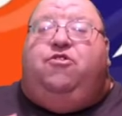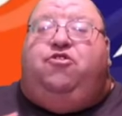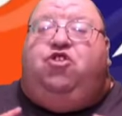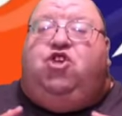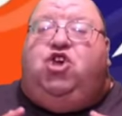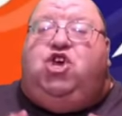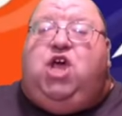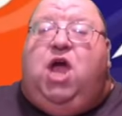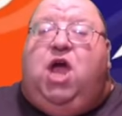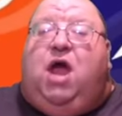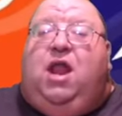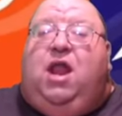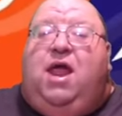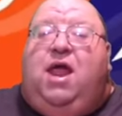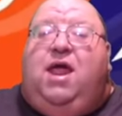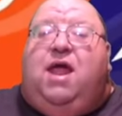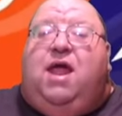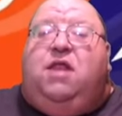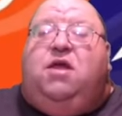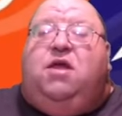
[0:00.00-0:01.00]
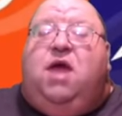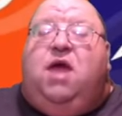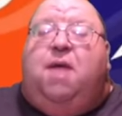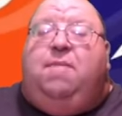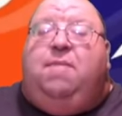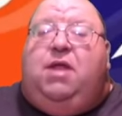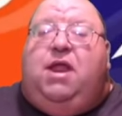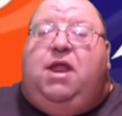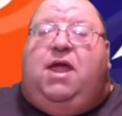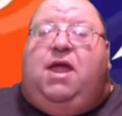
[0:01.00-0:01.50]
gelling and
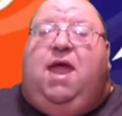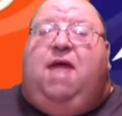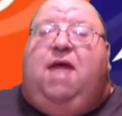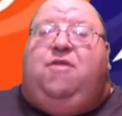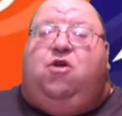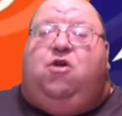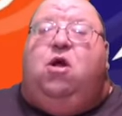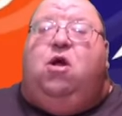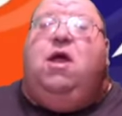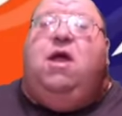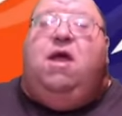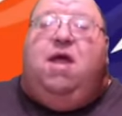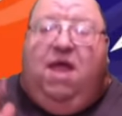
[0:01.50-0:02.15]
coming together